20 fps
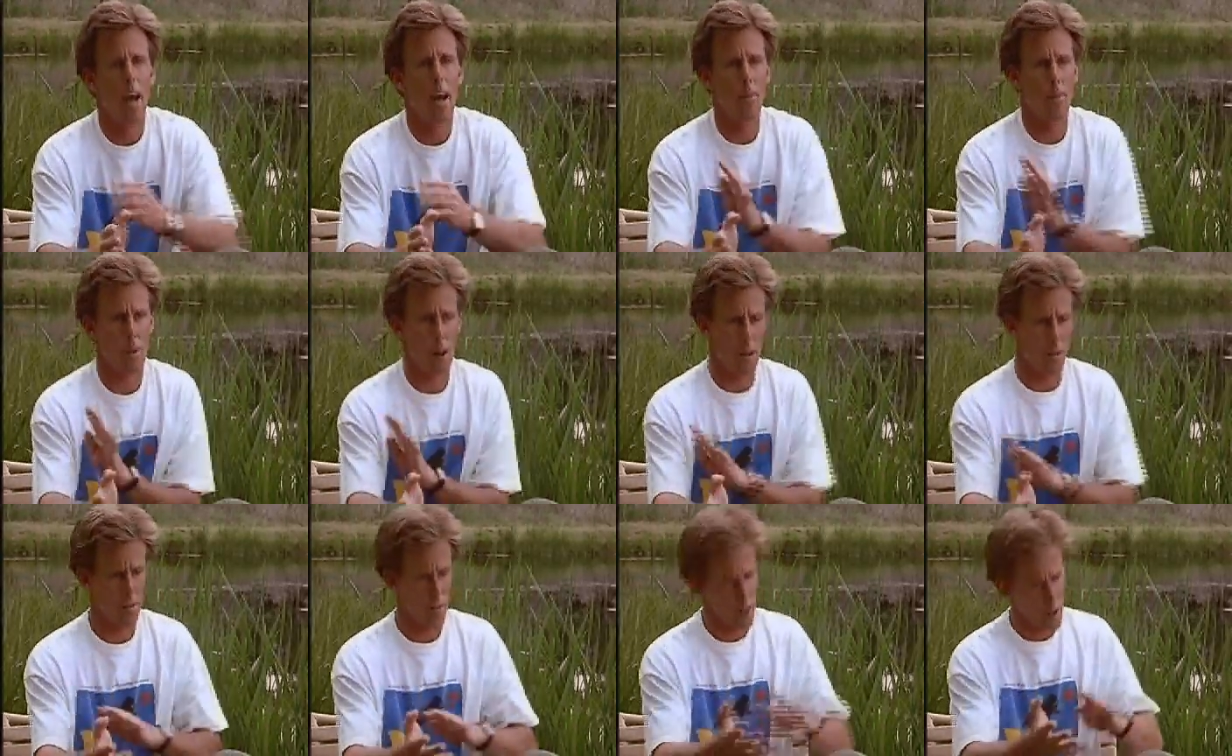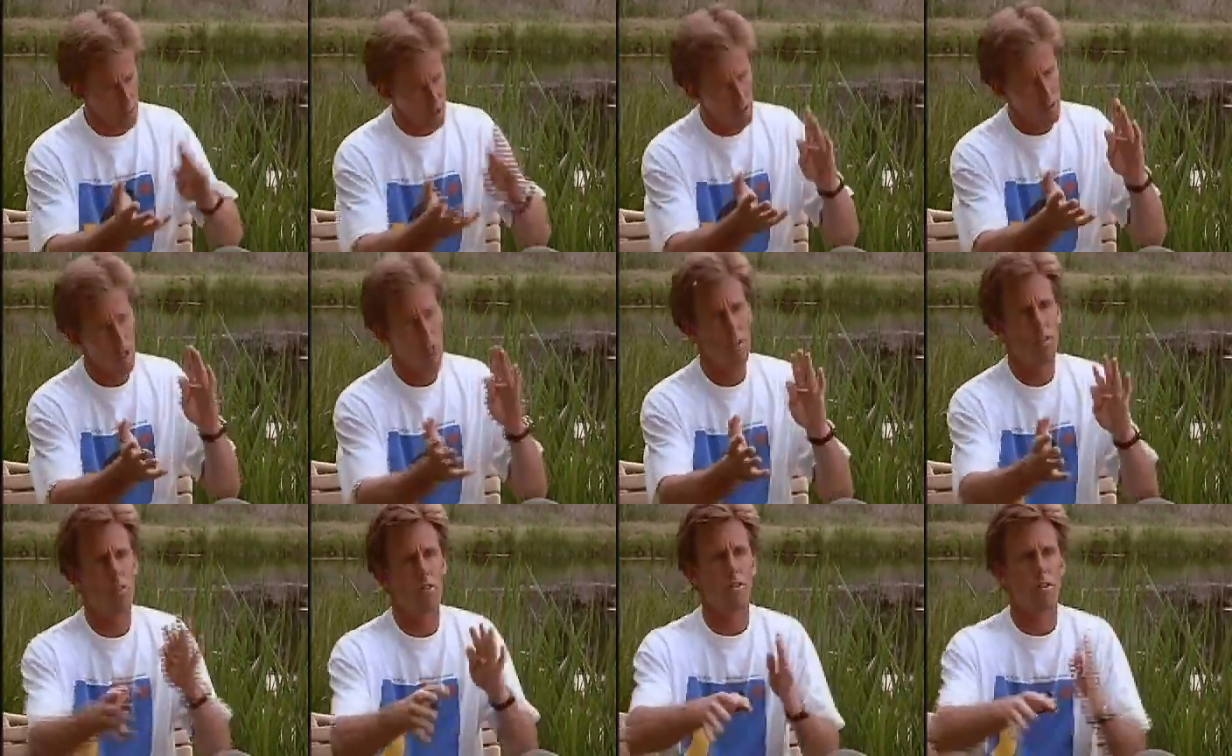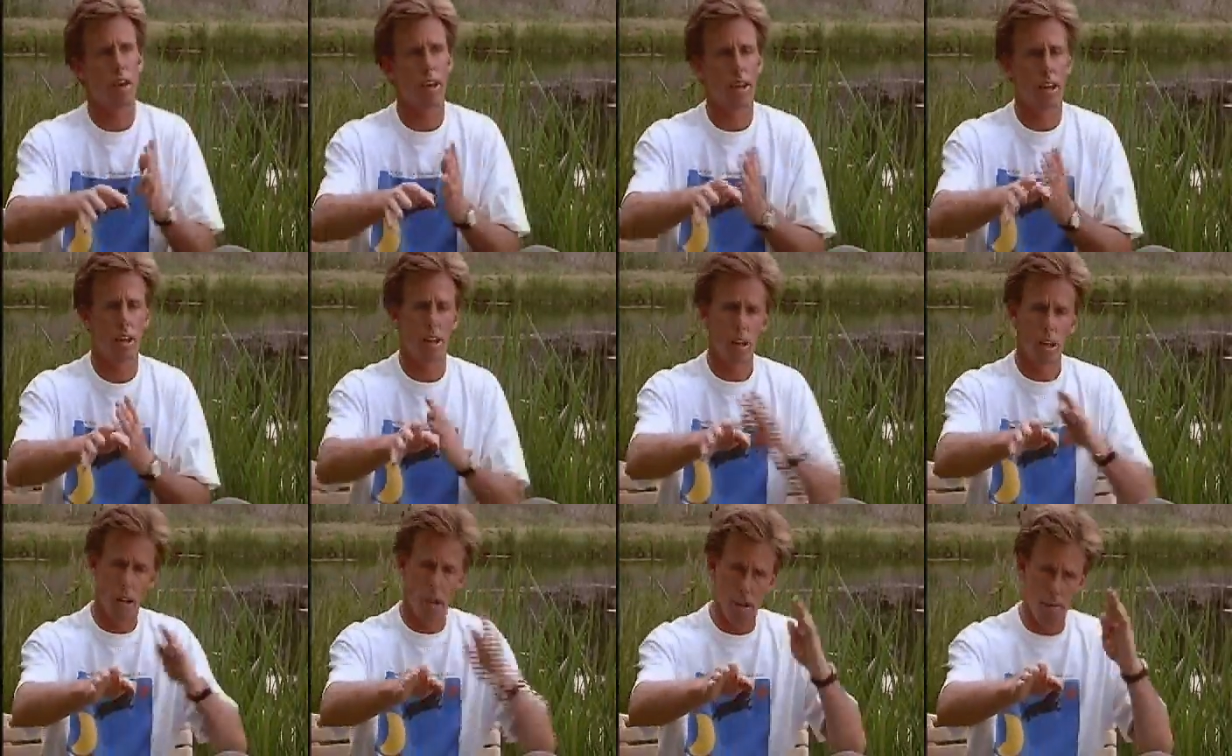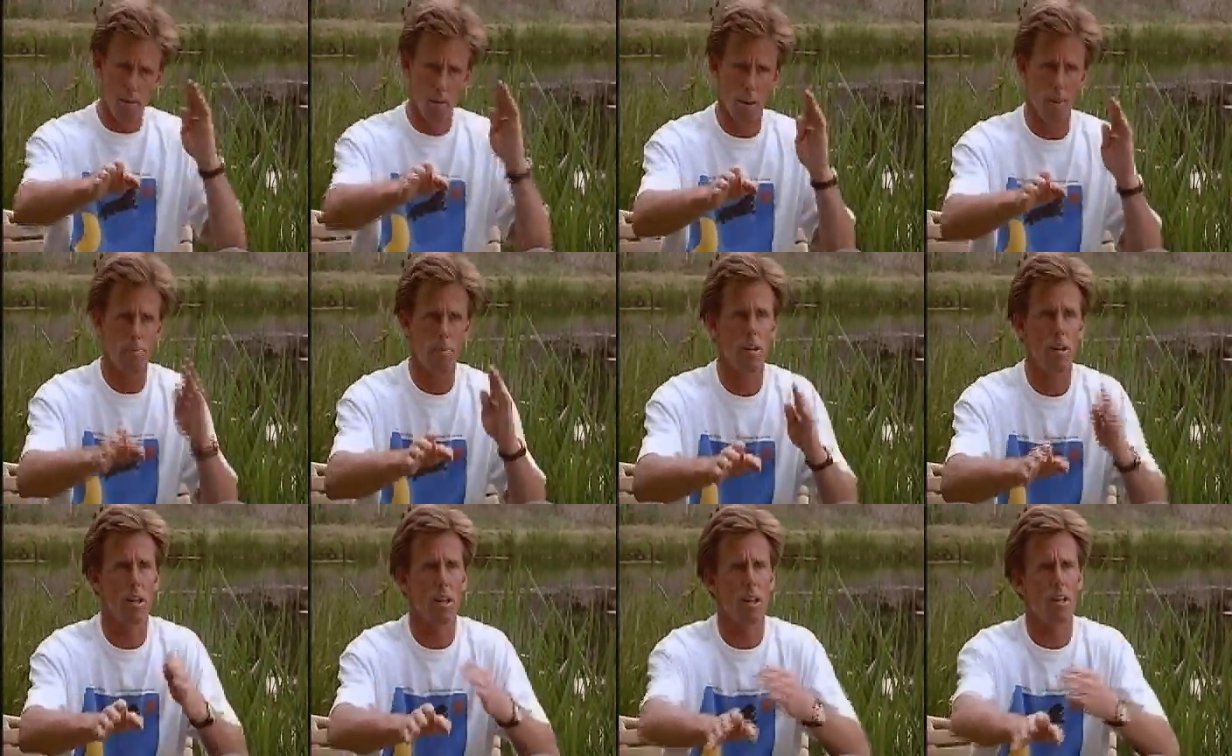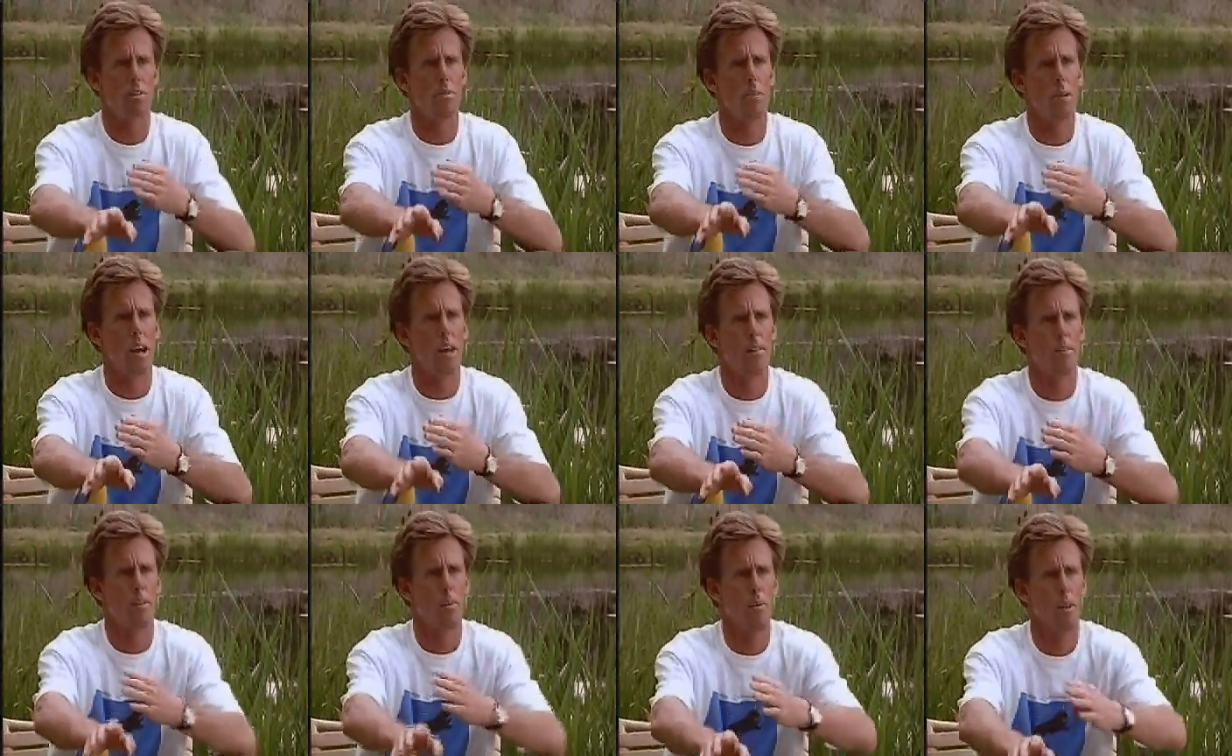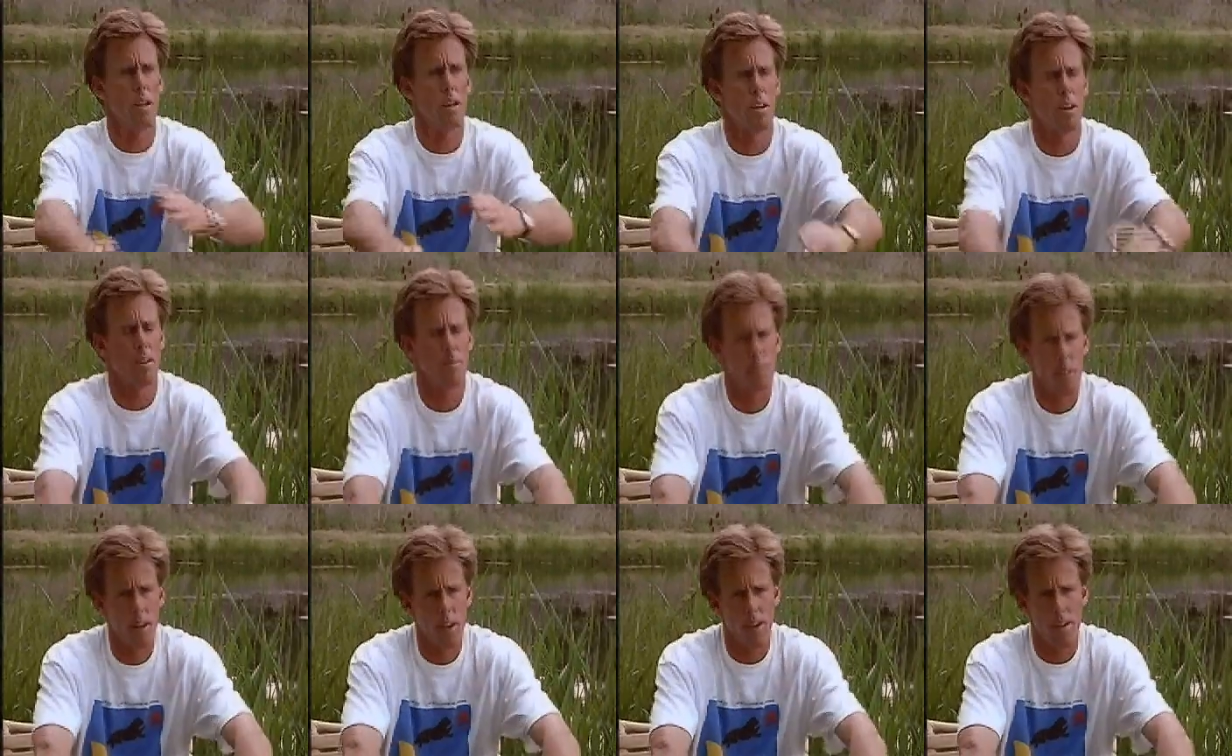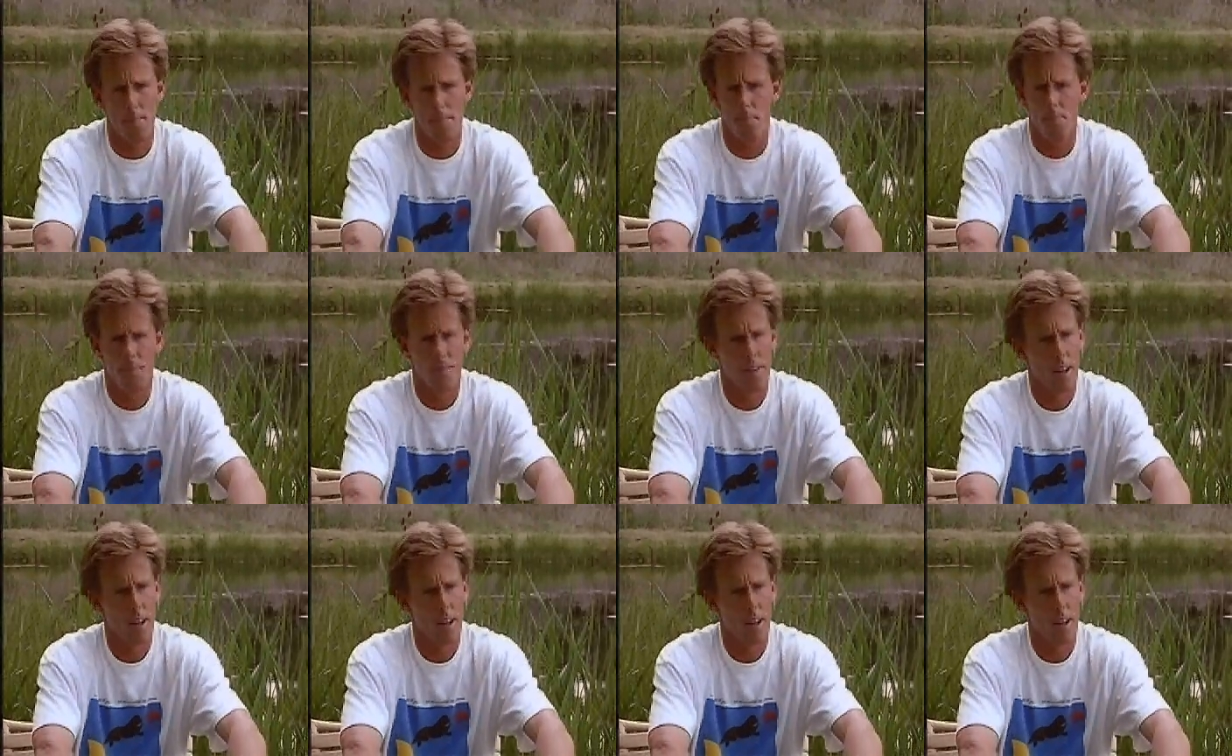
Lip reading: and Roger stays in 2nd, and he comes up, and he lets me have the win. And I'm thinking,